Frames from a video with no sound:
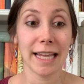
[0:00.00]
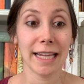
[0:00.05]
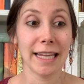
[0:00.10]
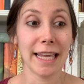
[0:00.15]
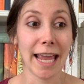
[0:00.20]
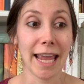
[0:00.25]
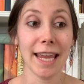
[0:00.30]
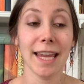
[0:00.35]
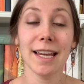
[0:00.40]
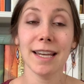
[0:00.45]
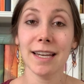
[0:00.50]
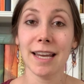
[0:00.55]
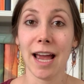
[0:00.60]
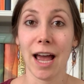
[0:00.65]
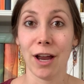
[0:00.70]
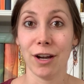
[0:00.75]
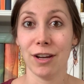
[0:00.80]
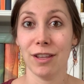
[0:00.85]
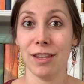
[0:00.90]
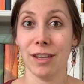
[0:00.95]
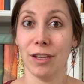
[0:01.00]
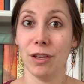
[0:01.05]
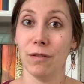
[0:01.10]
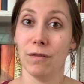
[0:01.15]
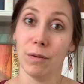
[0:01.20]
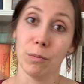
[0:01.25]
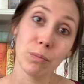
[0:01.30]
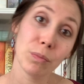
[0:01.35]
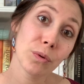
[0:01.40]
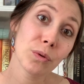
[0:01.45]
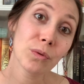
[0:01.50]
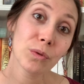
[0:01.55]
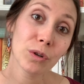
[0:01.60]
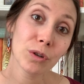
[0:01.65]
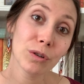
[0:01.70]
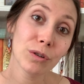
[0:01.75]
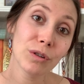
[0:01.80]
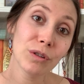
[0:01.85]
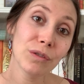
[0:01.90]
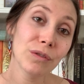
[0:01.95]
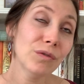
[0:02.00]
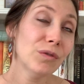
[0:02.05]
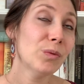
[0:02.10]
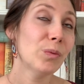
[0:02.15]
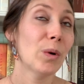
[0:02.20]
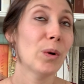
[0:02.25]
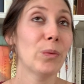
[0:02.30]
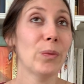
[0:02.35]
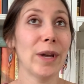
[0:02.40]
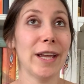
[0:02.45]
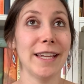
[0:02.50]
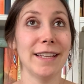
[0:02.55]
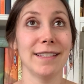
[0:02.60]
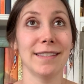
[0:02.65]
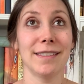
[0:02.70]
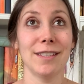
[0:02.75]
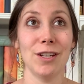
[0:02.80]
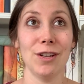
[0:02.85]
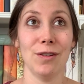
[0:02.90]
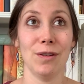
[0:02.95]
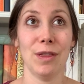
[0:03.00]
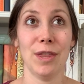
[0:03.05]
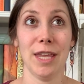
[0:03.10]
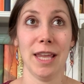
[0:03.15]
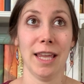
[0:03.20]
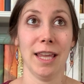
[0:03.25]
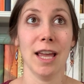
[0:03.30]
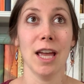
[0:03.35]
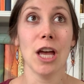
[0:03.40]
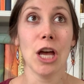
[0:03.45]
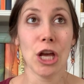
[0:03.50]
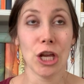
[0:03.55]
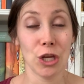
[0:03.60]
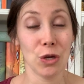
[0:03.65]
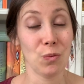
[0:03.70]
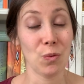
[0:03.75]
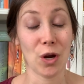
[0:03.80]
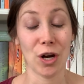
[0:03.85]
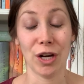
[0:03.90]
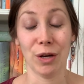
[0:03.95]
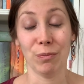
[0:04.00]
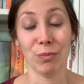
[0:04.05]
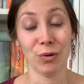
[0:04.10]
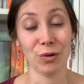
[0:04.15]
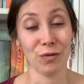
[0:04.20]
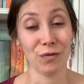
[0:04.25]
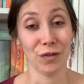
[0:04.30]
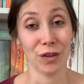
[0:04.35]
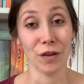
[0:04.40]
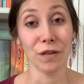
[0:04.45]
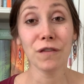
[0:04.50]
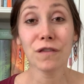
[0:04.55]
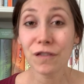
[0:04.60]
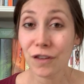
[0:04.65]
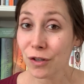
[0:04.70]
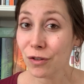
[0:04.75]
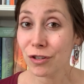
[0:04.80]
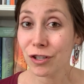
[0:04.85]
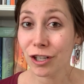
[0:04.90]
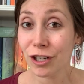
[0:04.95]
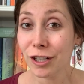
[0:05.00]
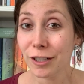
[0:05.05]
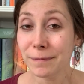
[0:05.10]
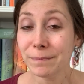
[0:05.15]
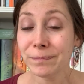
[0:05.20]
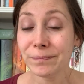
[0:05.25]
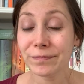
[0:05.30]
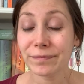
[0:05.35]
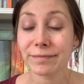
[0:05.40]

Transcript: gained? How do you think you've improved? What ways do you think you want to improve in the future?